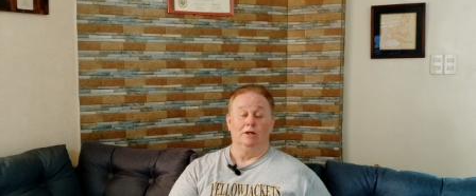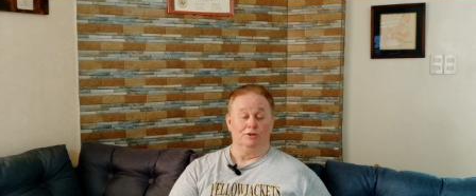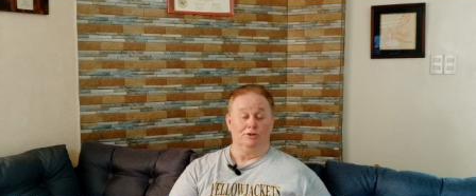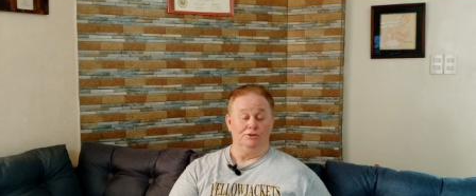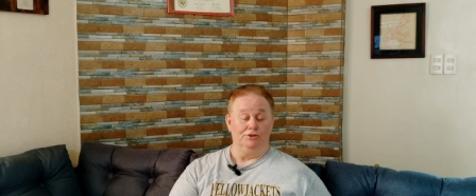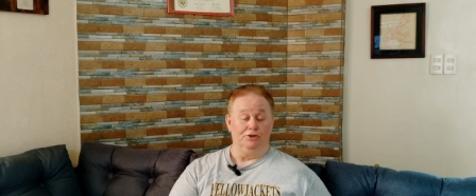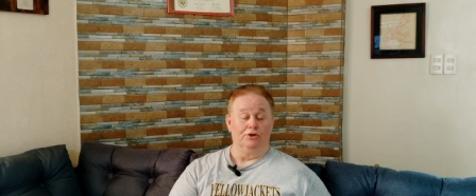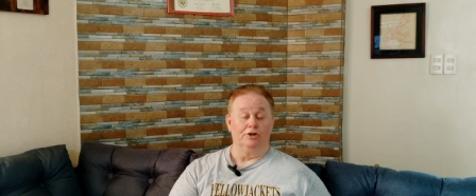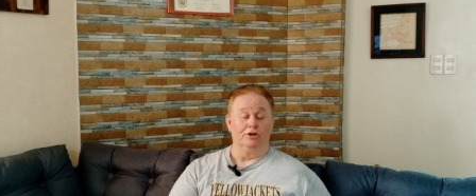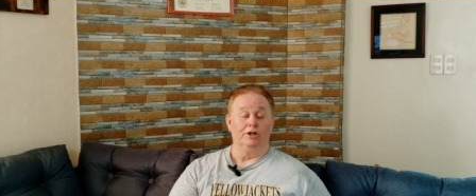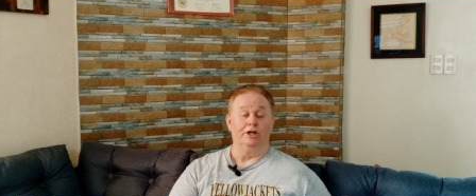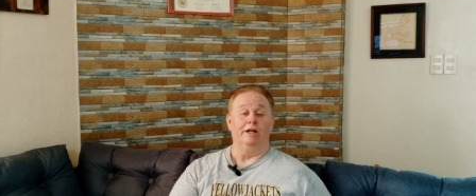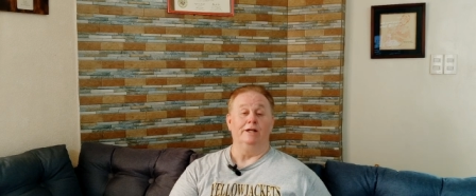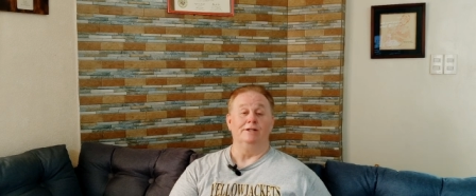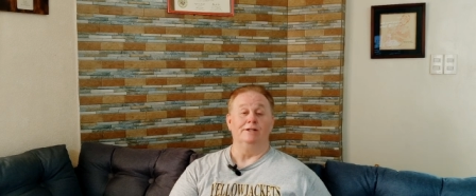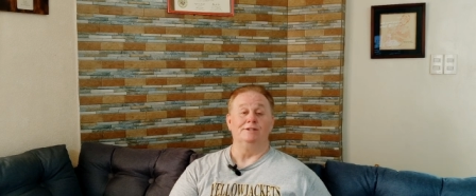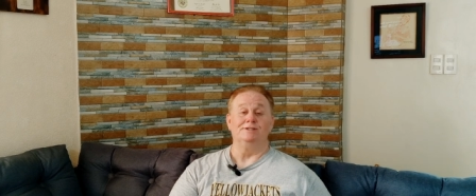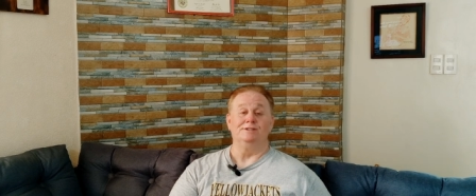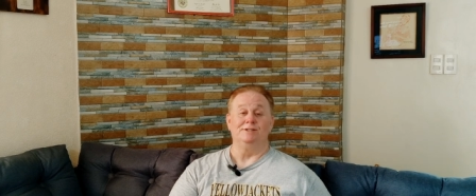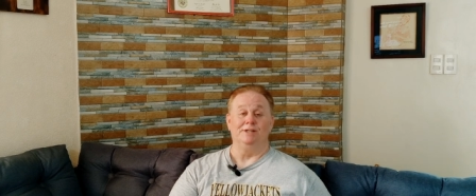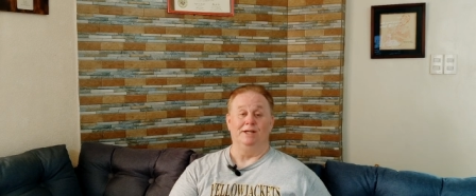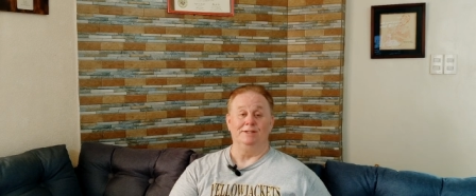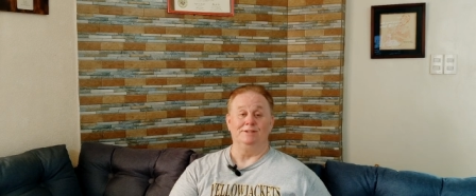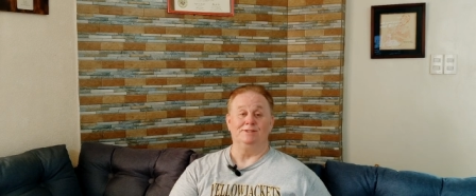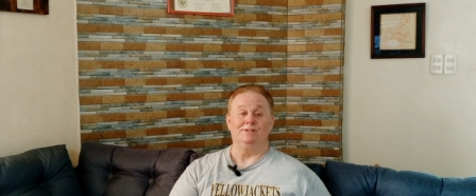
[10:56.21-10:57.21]
But you're going to
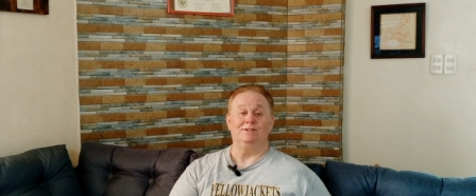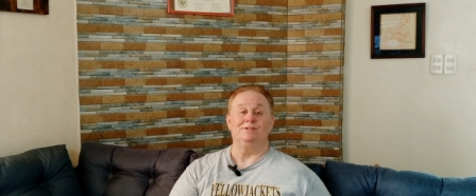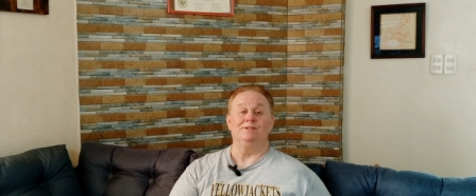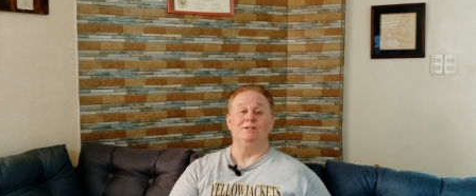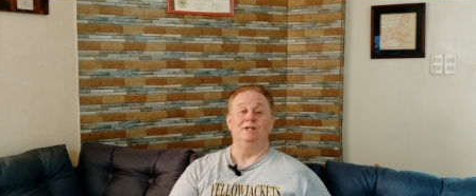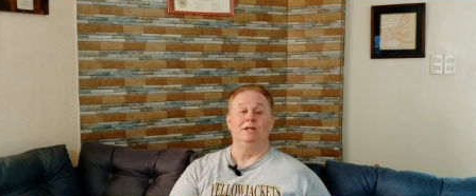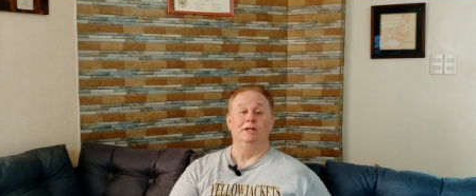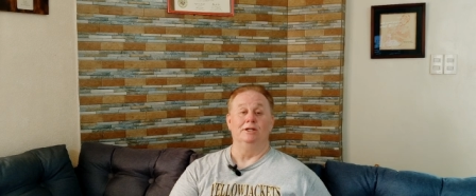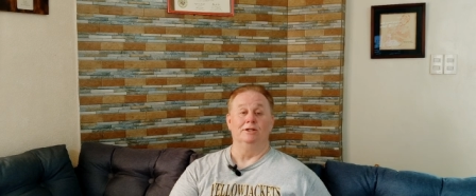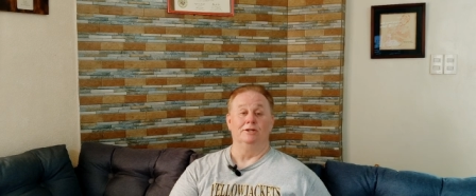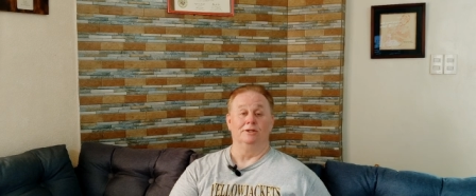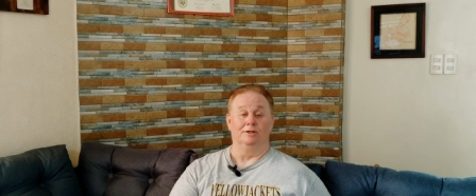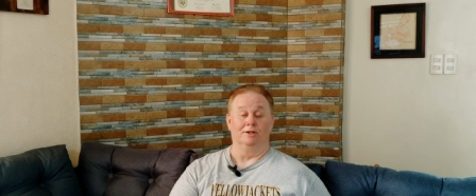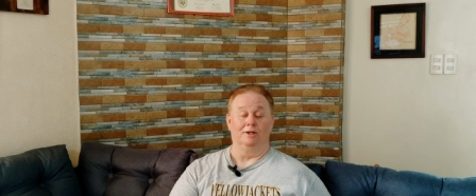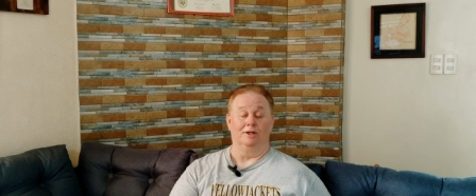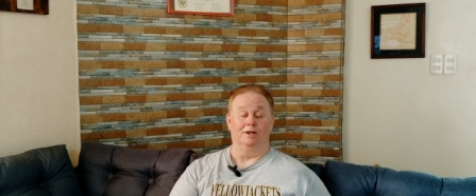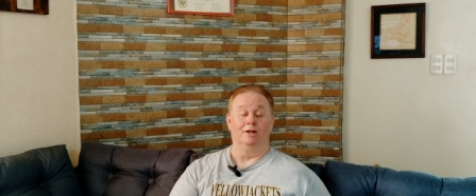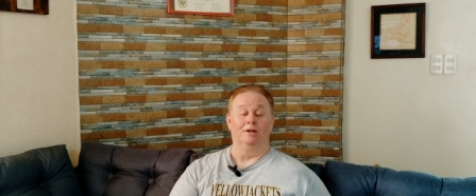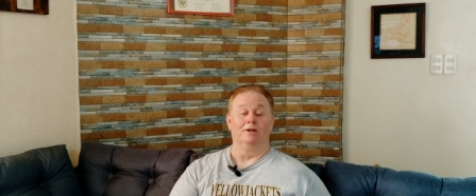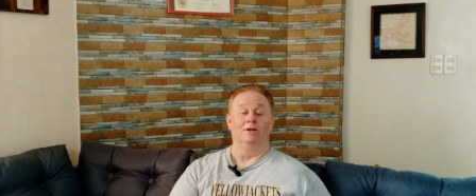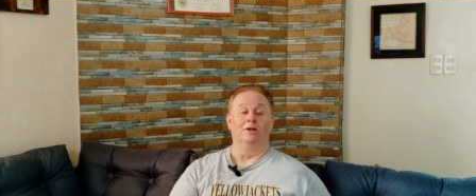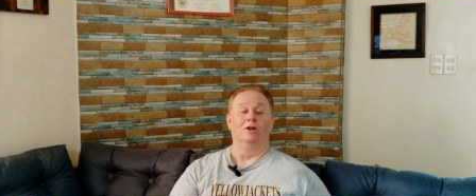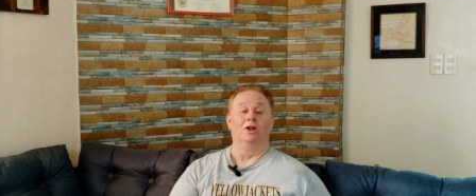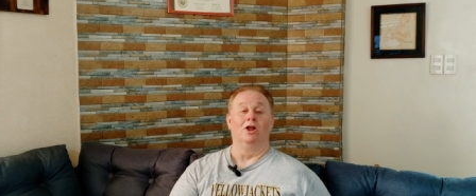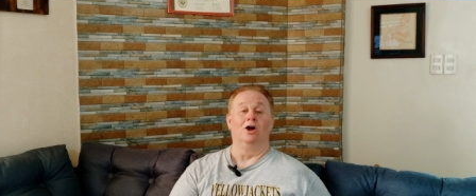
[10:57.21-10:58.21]
sit still
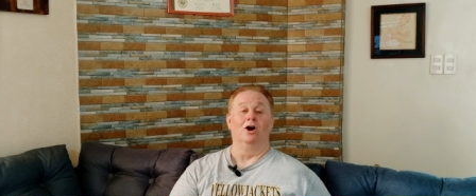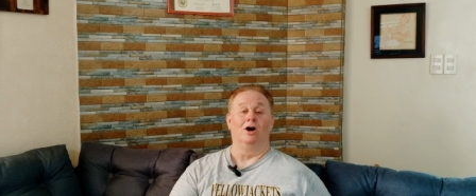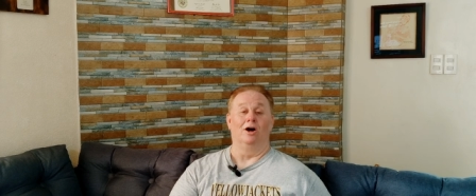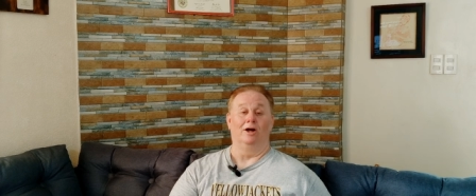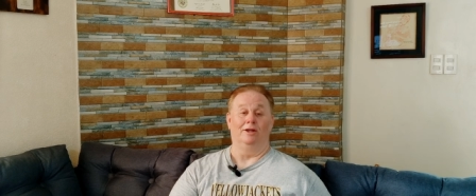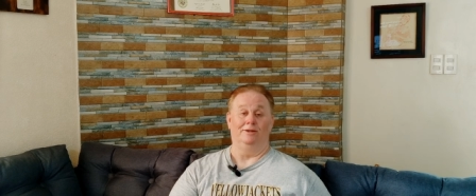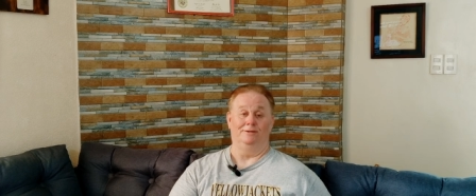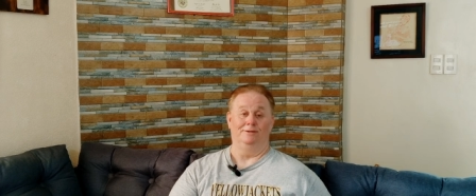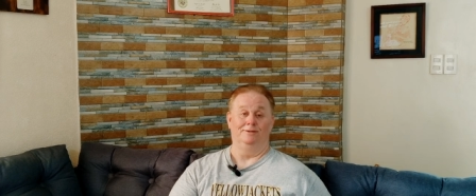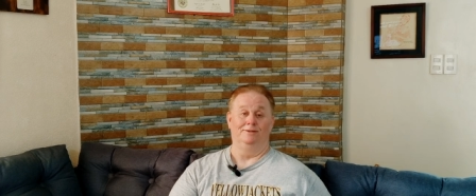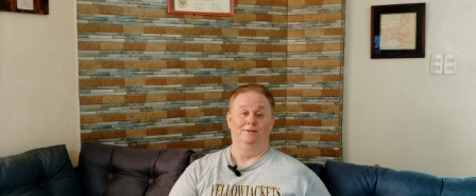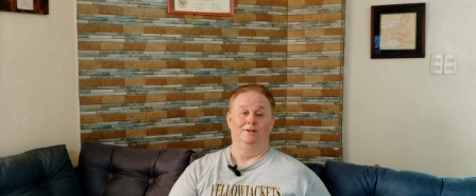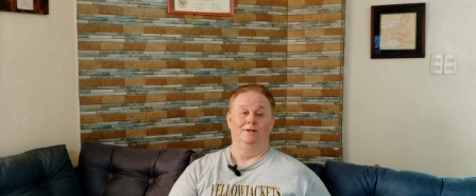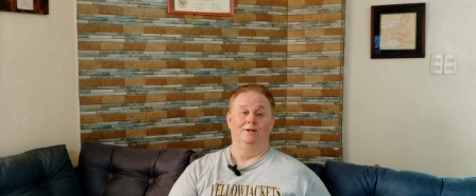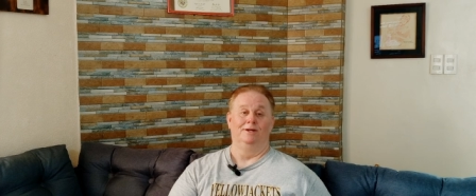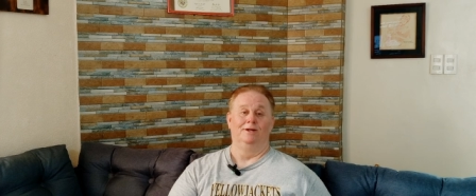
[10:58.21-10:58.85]
a lot.